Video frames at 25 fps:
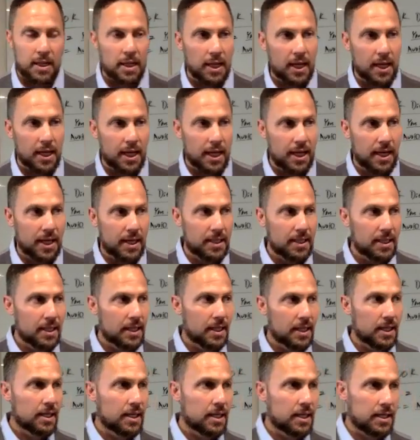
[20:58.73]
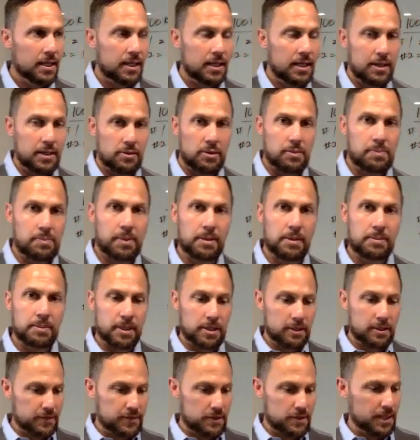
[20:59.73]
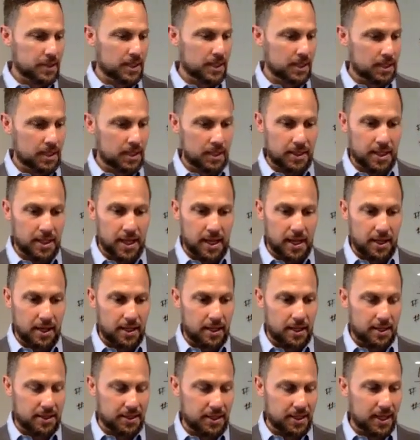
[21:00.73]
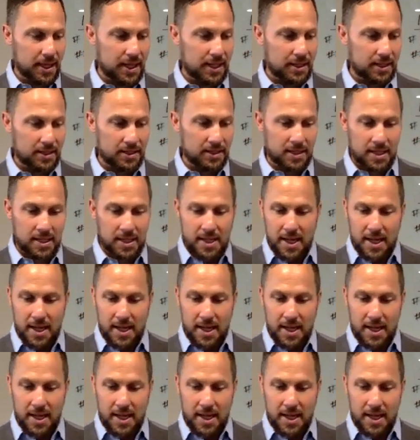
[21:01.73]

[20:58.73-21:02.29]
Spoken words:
and the Republic of Dominica on the island,